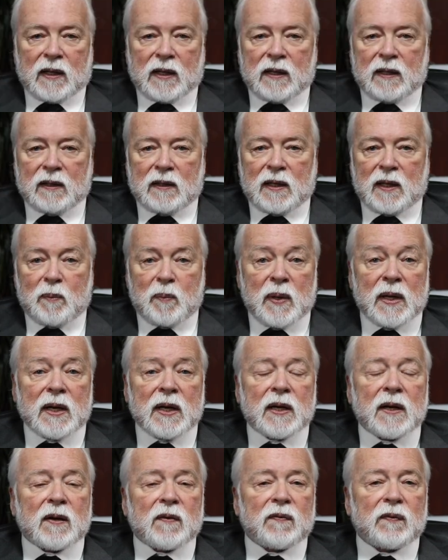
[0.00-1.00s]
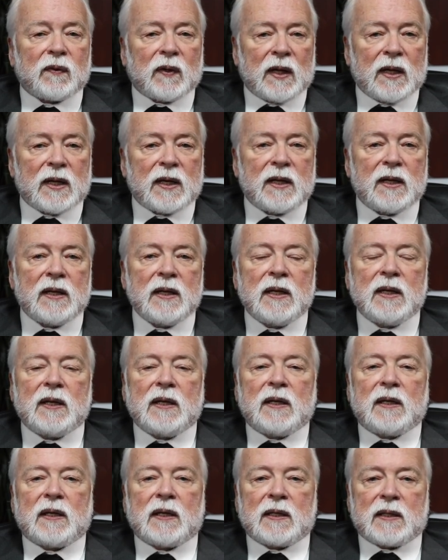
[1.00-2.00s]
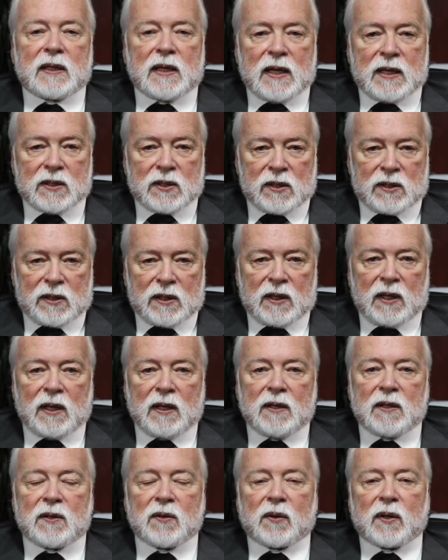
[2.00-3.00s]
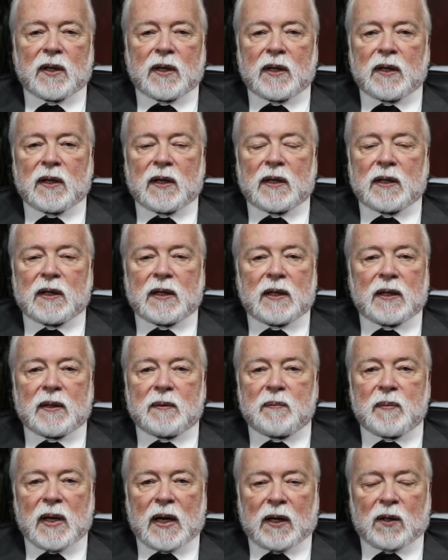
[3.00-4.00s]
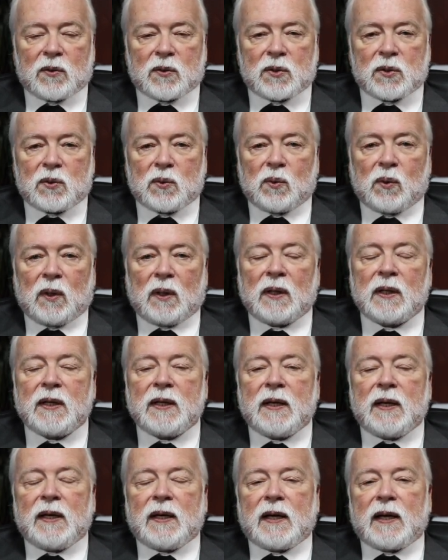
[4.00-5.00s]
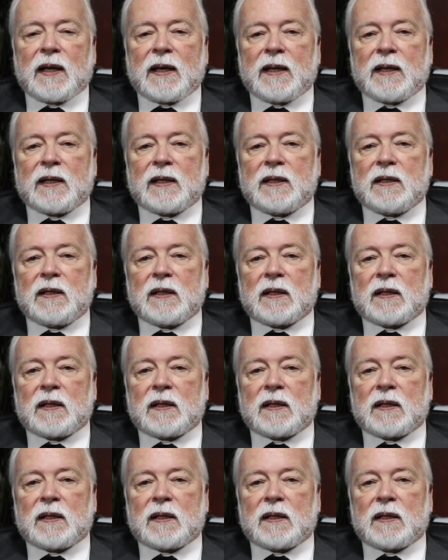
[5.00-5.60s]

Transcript: I had been in a flood in Kansas City during medical school, and